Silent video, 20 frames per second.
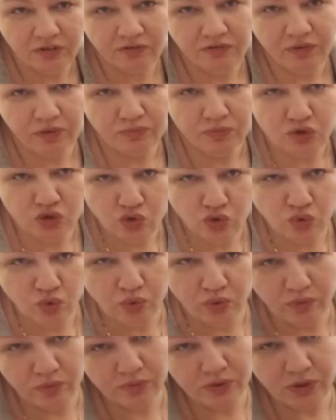from 2
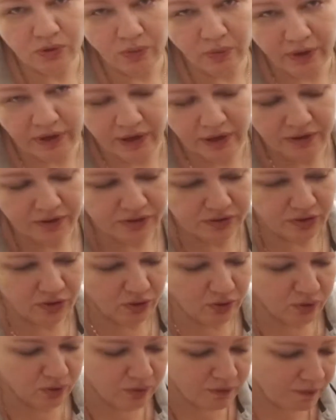rooms away.
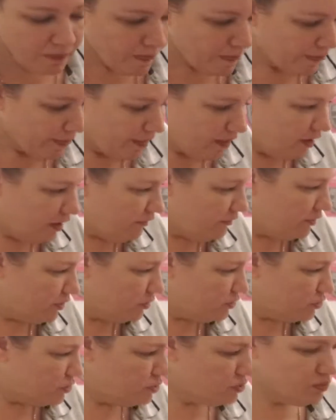So if you're
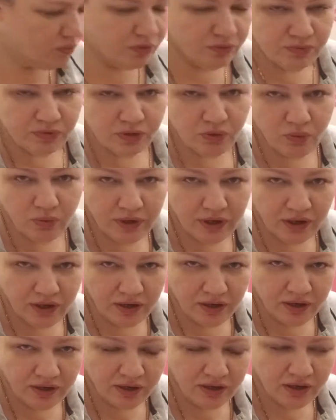2 rooms
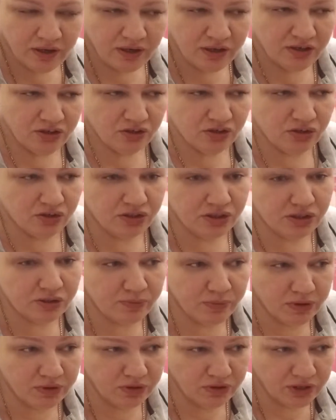away and you start to smell your